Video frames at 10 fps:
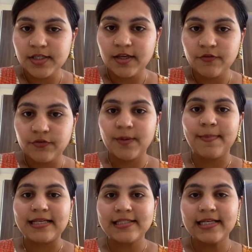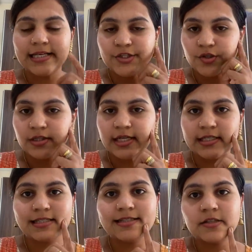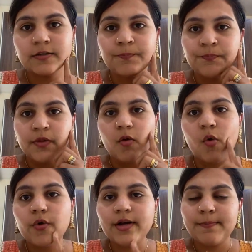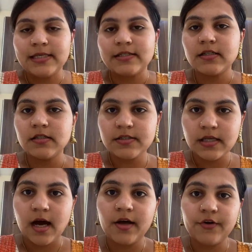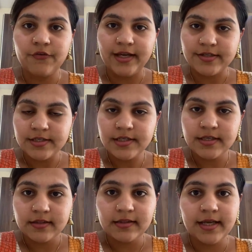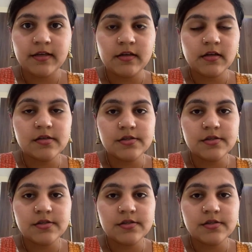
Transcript: If the mastication, that is the oral muscles, are affected, then